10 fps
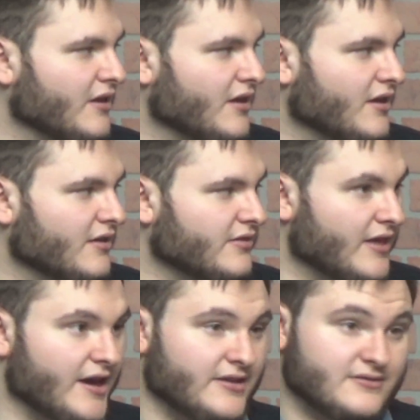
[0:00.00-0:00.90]

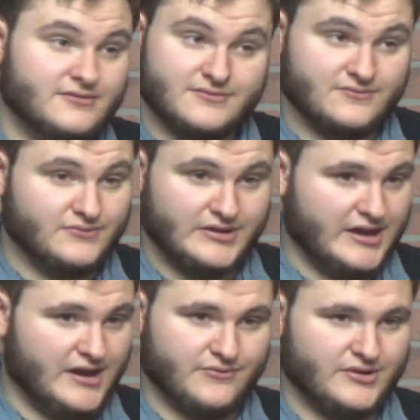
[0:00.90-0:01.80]
that we
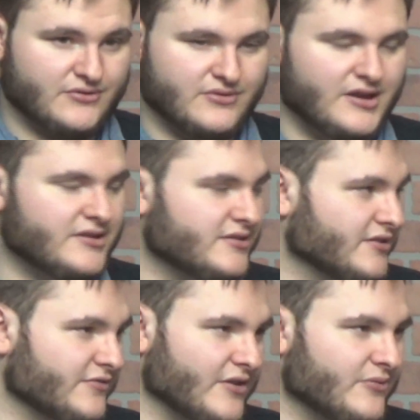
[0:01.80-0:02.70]
can't recreate it. It's
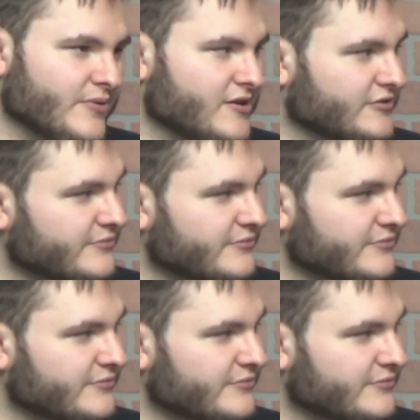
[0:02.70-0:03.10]
very possible.